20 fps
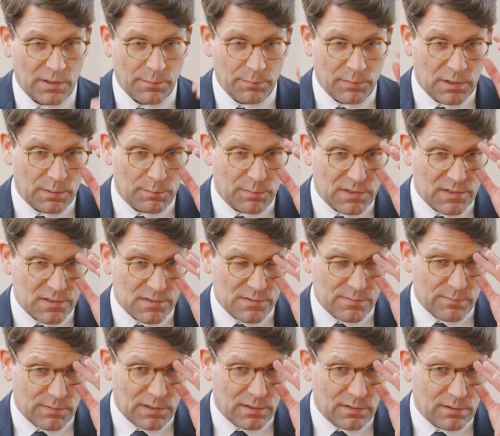the company
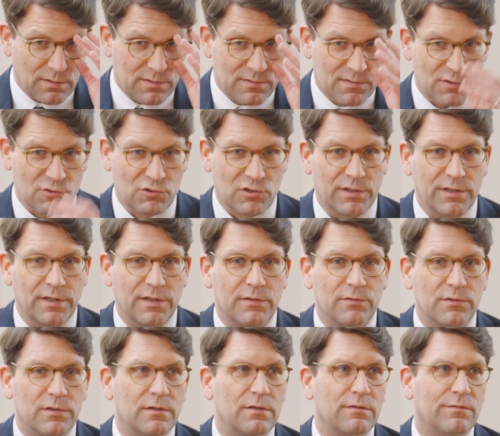because we essentially
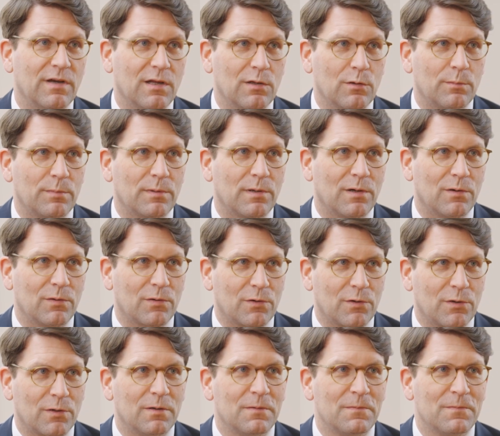needed to develop
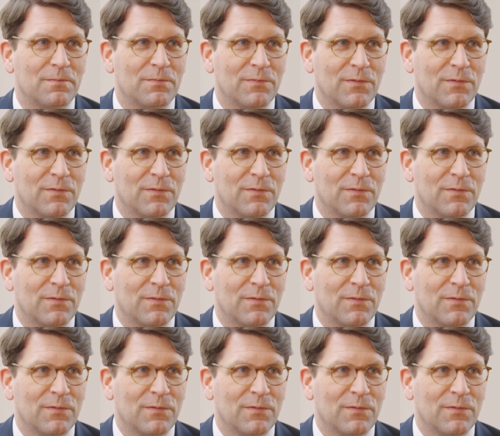our